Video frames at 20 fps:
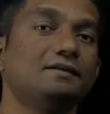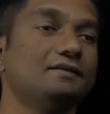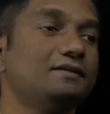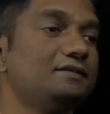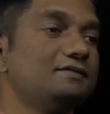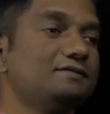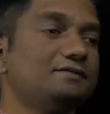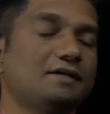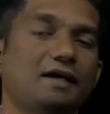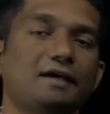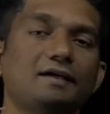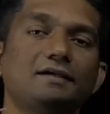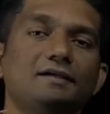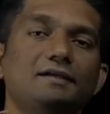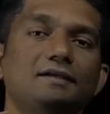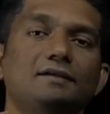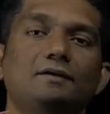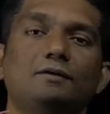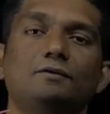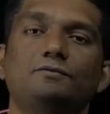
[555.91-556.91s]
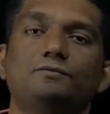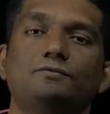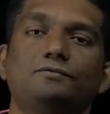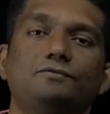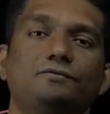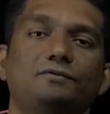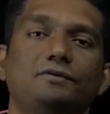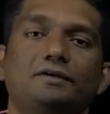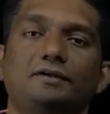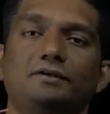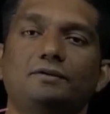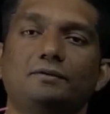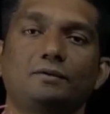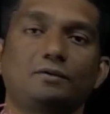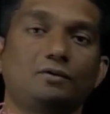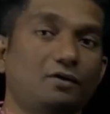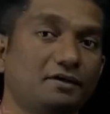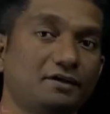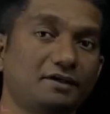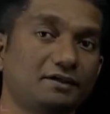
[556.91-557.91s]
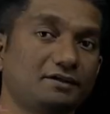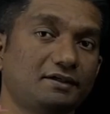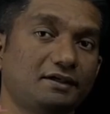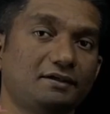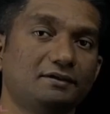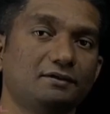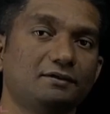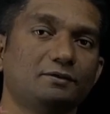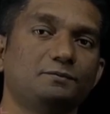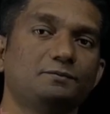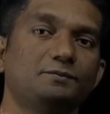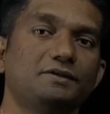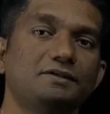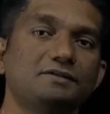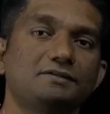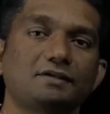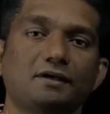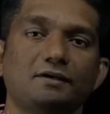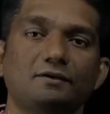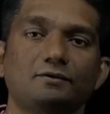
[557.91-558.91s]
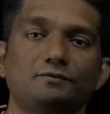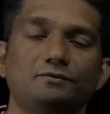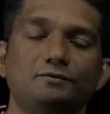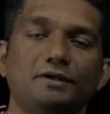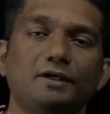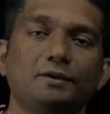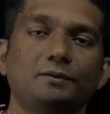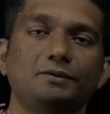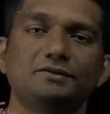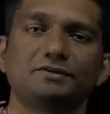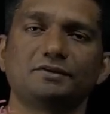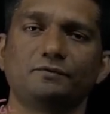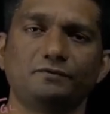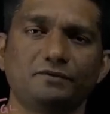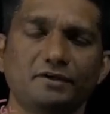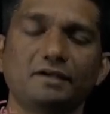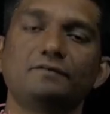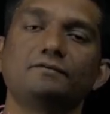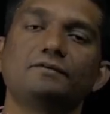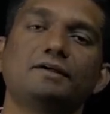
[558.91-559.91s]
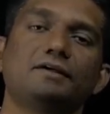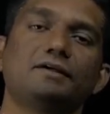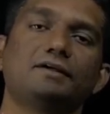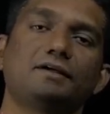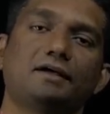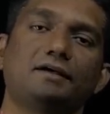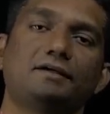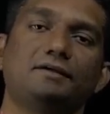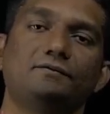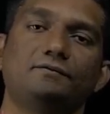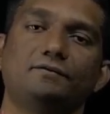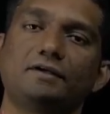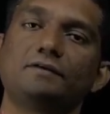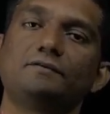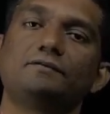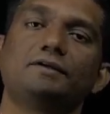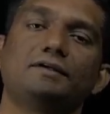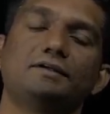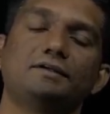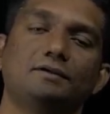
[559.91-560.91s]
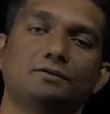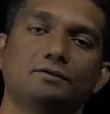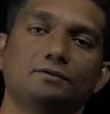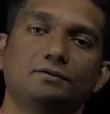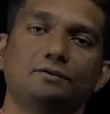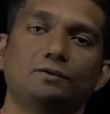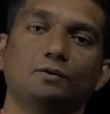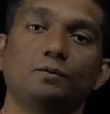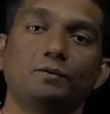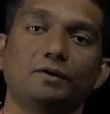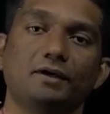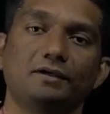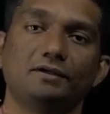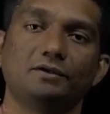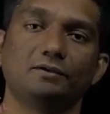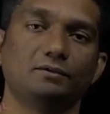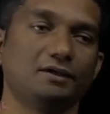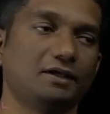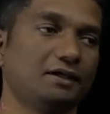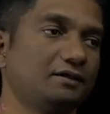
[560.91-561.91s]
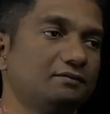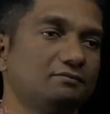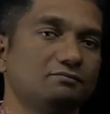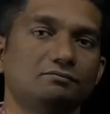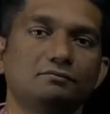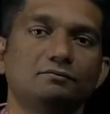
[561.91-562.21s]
These angle of, contact angle of these kind of liquids are very, very tiny, very, very low value, like